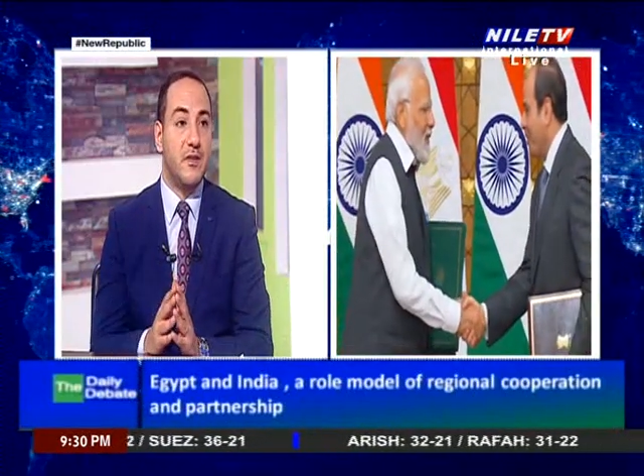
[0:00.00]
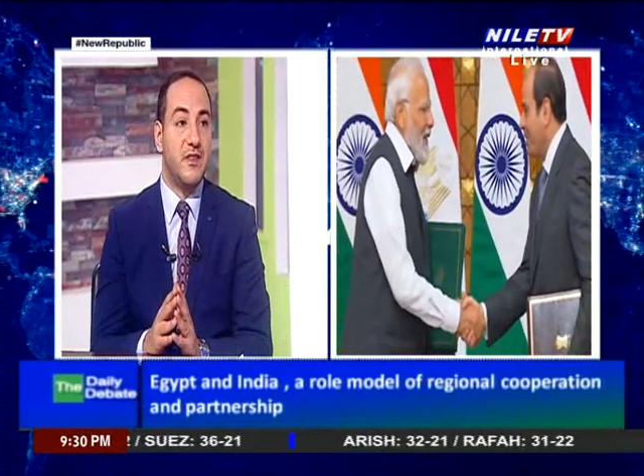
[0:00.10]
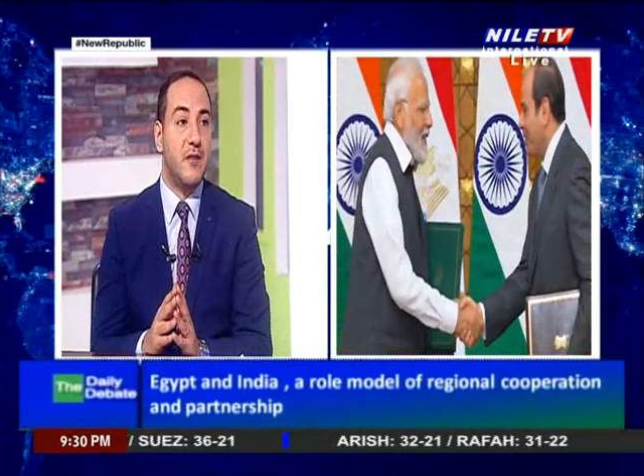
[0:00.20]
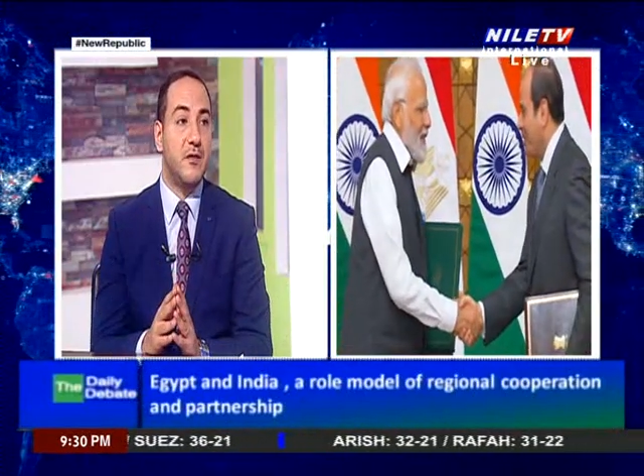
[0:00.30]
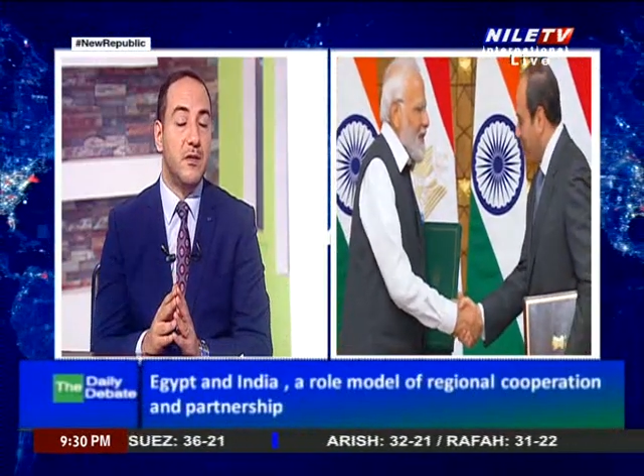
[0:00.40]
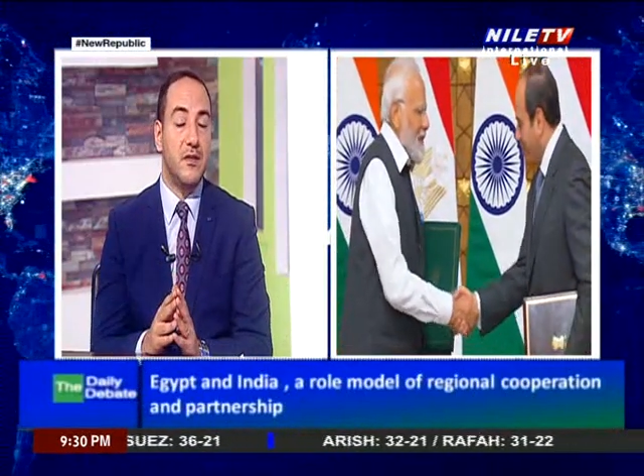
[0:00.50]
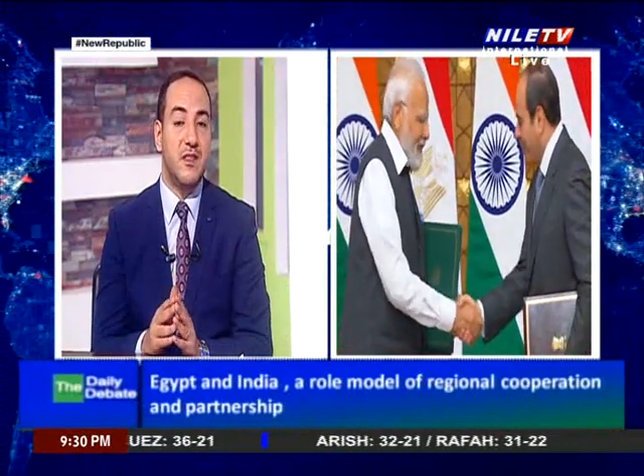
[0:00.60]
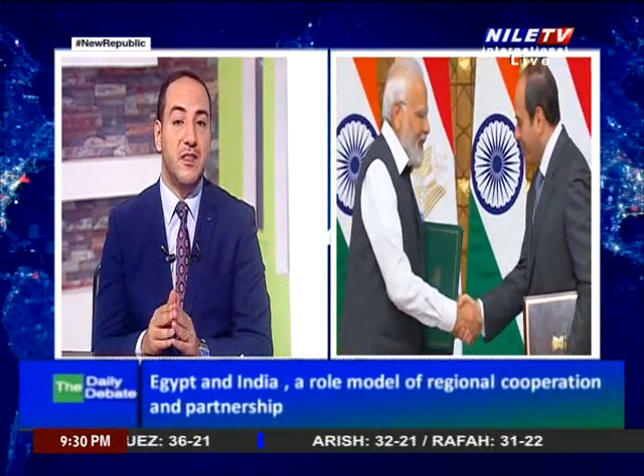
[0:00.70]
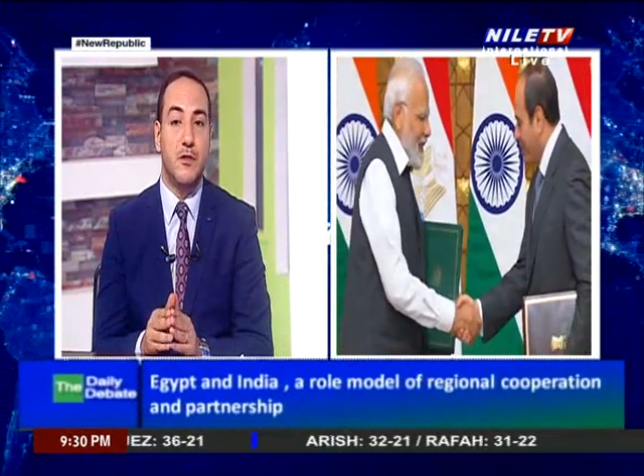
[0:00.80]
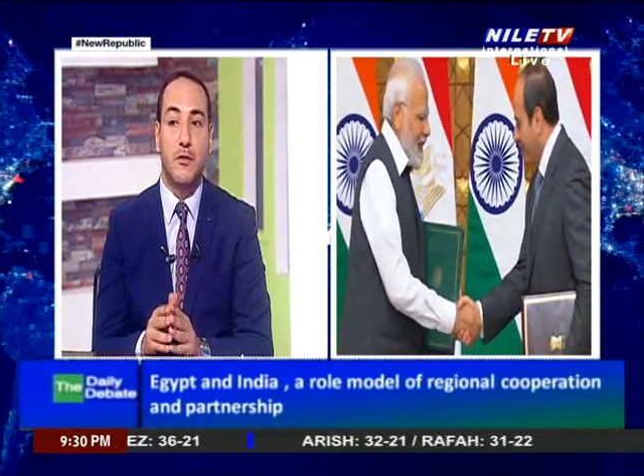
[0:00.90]
several
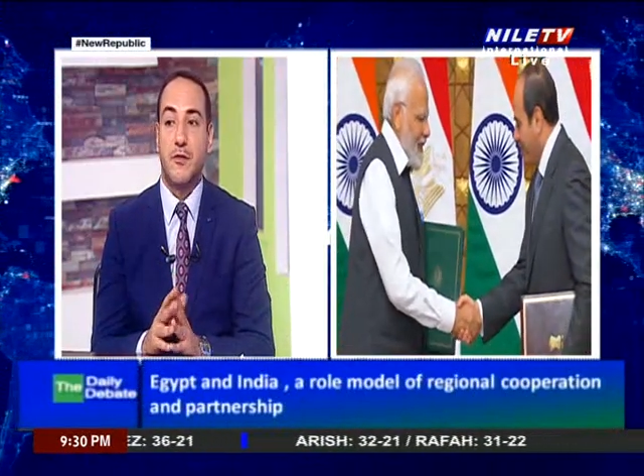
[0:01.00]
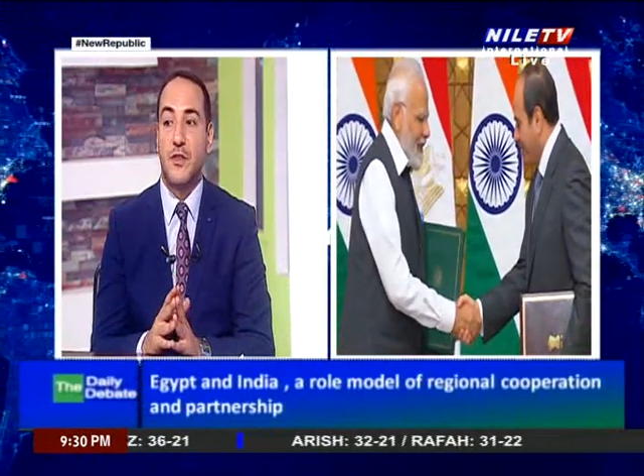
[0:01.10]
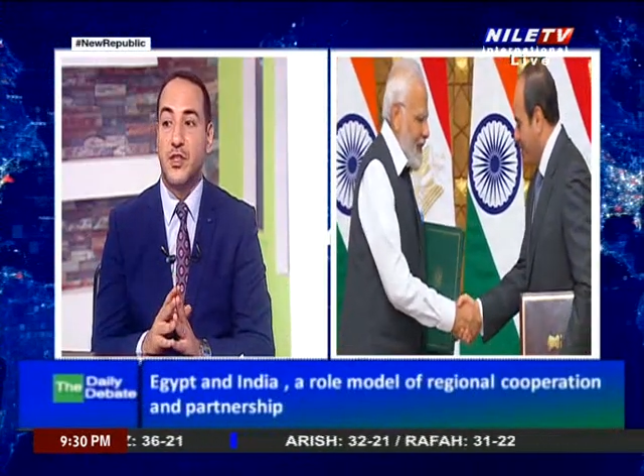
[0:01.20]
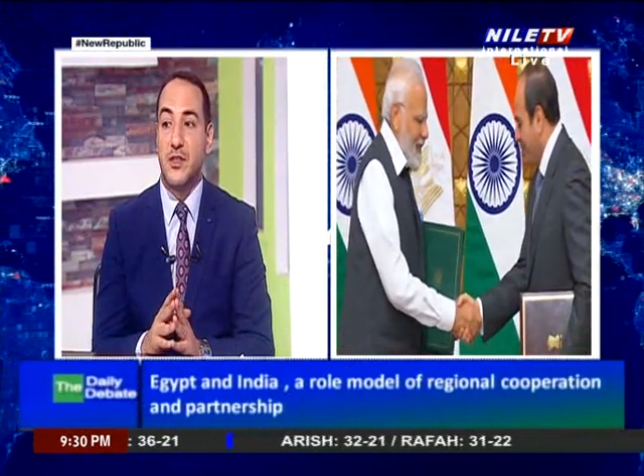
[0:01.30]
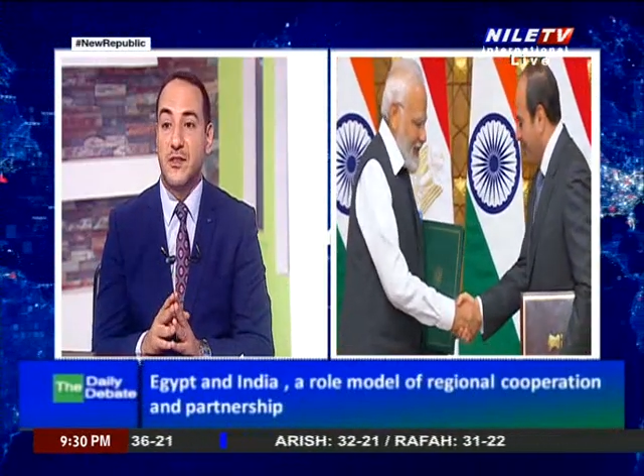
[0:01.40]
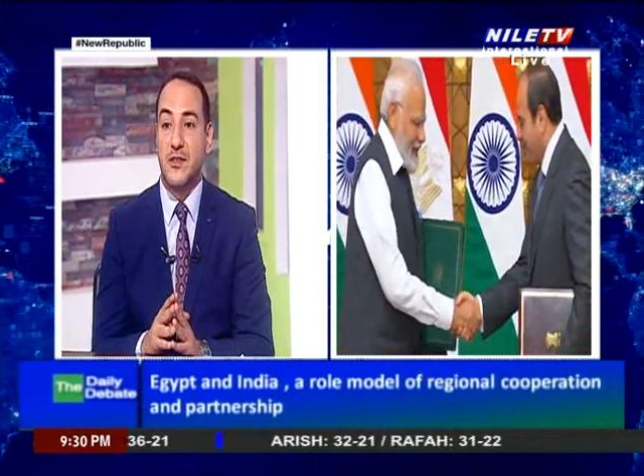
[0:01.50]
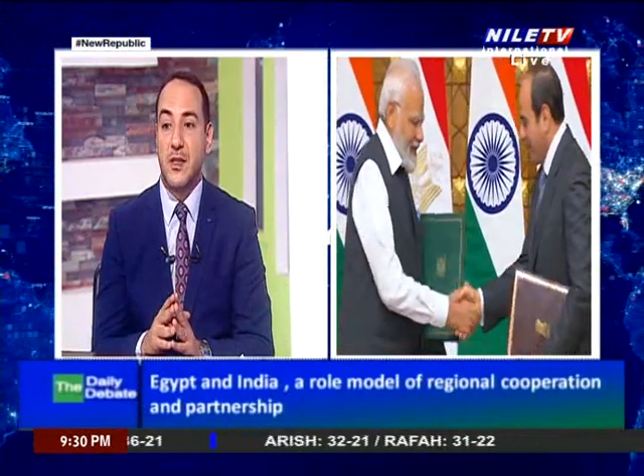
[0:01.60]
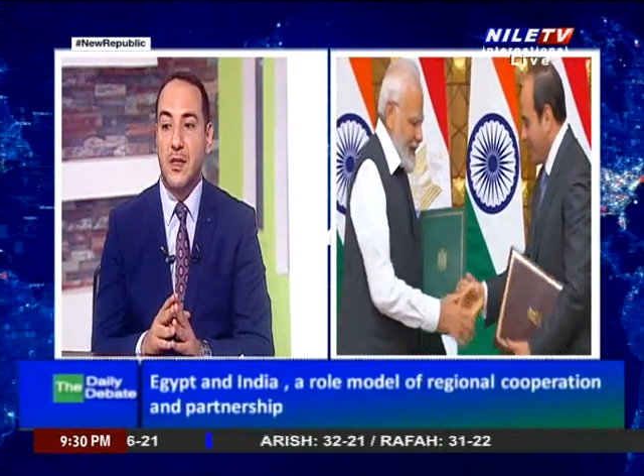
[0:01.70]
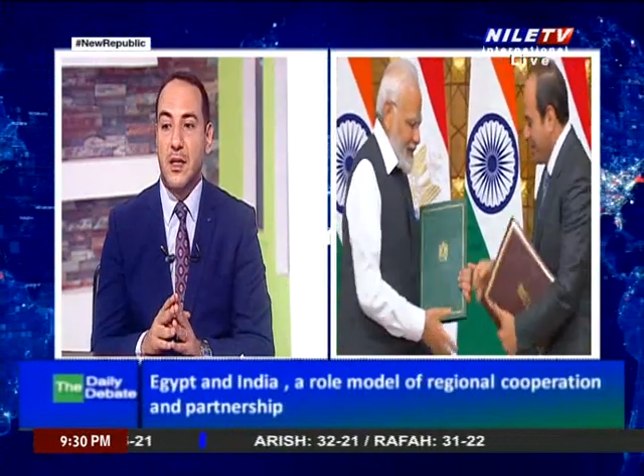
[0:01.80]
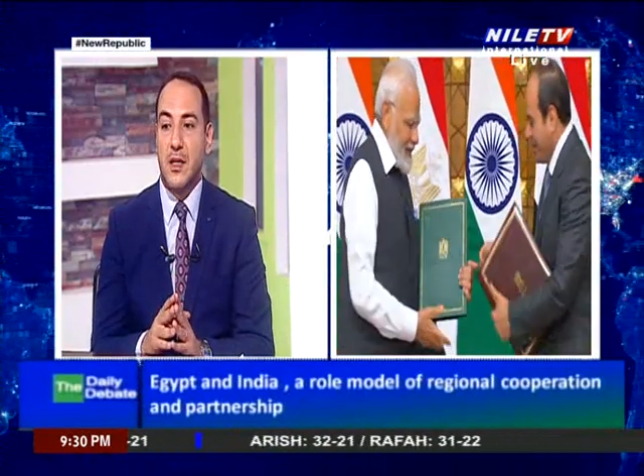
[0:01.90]
senior officials